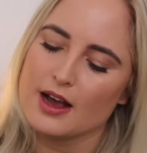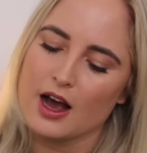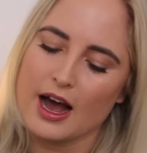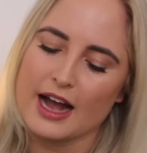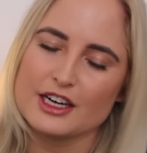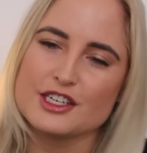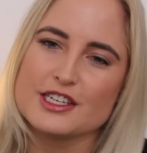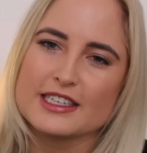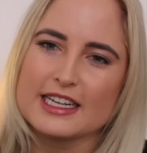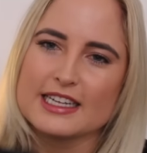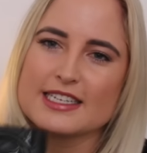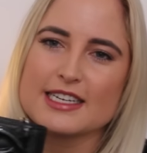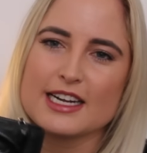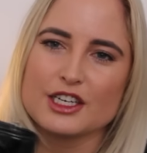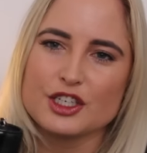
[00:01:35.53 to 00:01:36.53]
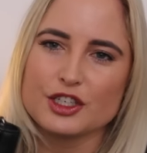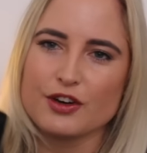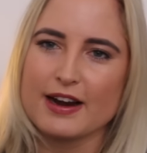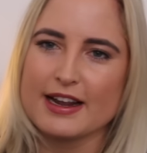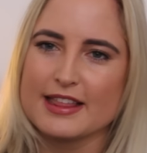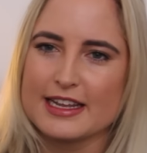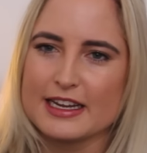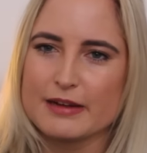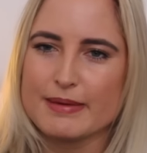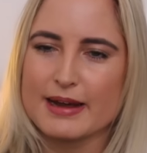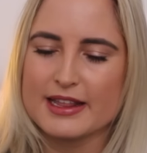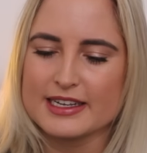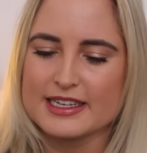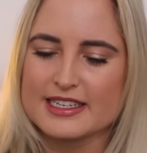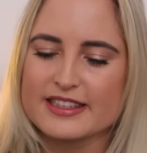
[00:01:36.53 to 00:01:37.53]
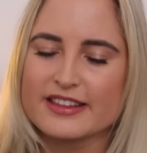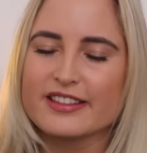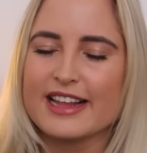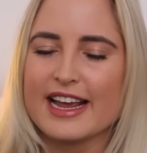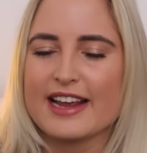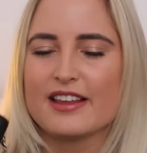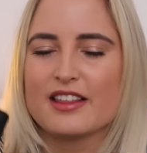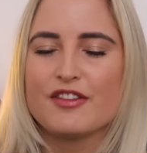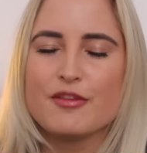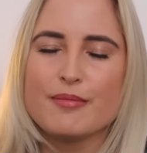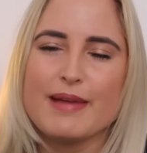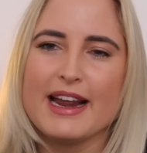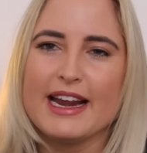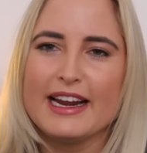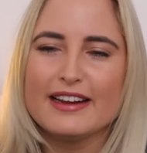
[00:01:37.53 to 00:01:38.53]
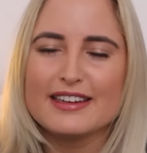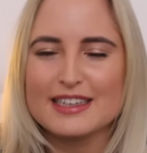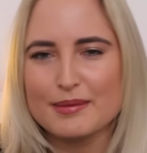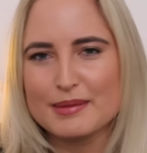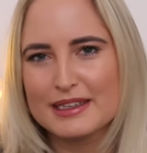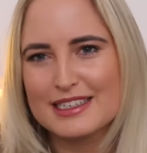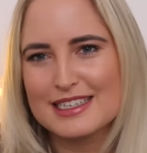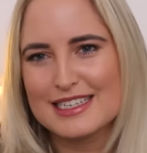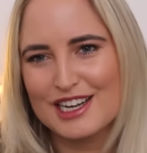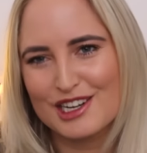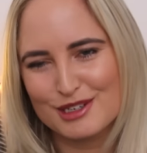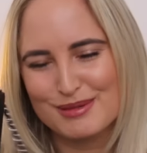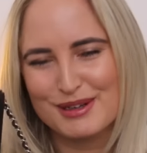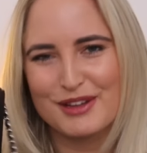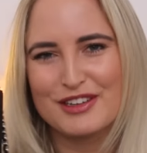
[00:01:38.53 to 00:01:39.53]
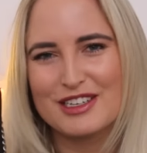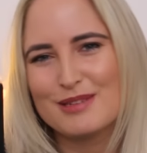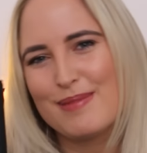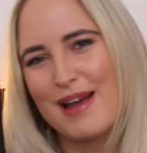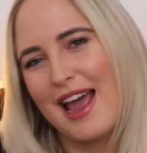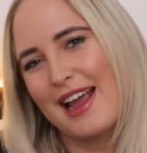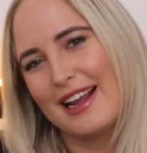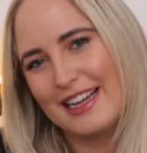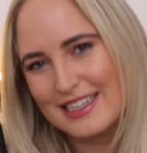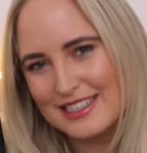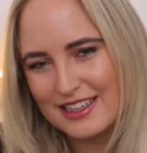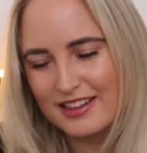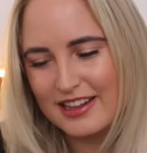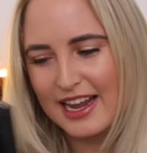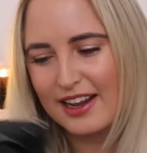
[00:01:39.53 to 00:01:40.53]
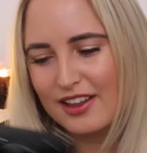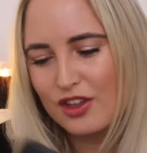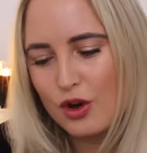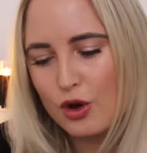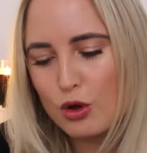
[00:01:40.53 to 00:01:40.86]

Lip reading: I just think that's such a great thing about this, the length. For me, something that tells me on this bag is the length.